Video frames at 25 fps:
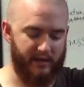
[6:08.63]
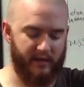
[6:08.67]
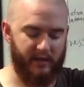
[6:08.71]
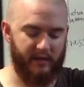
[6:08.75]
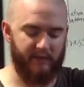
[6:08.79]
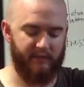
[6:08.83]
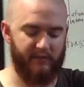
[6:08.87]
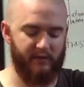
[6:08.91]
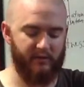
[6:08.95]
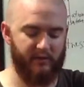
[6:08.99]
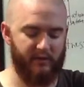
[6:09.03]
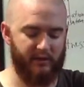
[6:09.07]

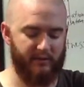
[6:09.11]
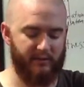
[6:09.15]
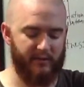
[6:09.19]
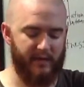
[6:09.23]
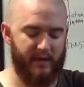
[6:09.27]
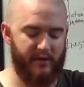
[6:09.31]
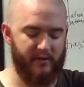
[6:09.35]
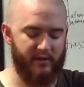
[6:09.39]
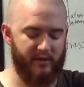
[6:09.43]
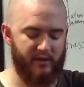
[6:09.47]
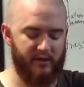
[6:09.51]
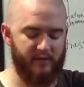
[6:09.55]
If you look at my
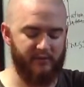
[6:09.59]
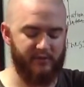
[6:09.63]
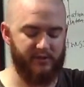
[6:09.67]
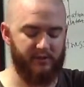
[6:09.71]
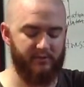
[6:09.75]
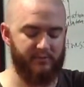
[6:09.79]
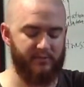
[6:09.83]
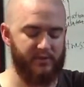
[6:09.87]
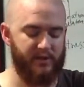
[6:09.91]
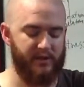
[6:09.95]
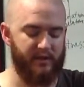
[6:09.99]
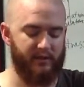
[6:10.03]
other
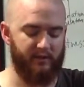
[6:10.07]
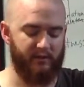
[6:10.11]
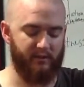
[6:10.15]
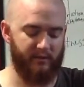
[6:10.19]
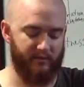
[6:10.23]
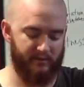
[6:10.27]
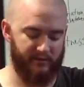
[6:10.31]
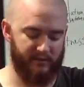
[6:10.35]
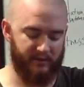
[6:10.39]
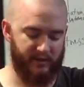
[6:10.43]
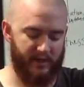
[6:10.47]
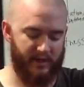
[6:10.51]
YouTube
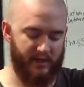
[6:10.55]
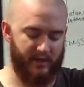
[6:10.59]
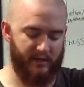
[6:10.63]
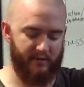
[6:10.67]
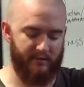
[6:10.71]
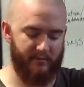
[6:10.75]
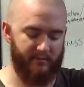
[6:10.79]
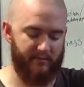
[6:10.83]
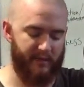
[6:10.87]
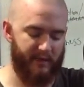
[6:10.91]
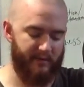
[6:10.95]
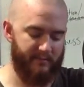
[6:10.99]
channel,
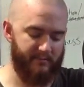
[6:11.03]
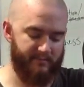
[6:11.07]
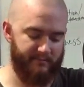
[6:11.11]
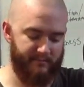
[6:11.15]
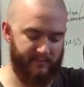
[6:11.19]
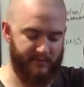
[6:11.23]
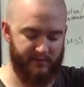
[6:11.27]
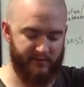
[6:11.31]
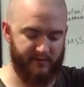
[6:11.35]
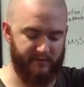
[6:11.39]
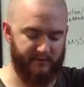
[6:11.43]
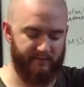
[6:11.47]

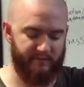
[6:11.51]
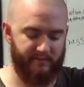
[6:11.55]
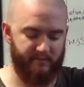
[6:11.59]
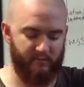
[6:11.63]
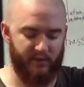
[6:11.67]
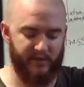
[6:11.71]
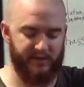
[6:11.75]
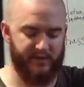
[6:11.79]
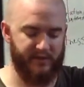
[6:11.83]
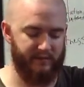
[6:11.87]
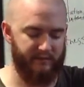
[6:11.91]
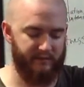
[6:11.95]
there's a
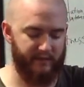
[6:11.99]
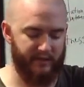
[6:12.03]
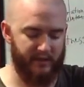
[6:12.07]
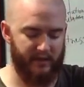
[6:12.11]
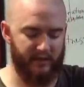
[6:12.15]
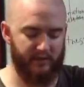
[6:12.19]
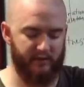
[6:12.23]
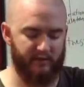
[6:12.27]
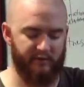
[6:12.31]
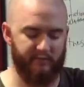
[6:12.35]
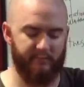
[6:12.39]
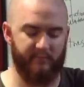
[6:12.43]
recent
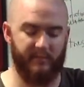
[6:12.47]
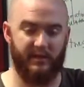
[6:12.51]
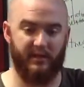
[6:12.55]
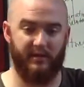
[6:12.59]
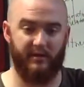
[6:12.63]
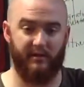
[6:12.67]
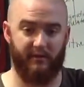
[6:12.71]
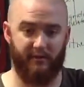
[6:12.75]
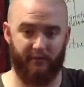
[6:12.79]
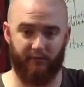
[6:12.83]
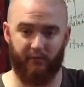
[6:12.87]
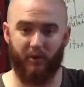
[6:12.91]
video of
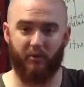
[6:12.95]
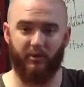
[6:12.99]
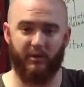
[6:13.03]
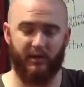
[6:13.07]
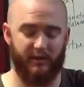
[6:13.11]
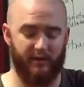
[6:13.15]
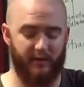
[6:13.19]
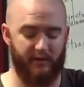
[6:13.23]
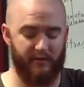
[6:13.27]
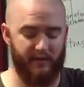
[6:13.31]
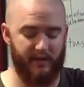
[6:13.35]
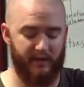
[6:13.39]
me throwing
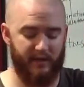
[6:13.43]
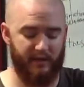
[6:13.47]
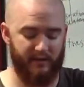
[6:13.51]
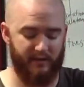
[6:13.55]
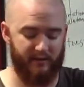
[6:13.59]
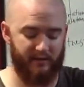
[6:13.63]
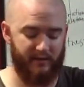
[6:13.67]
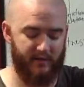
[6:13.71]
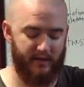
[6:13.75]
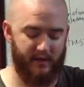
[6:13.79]
the thing.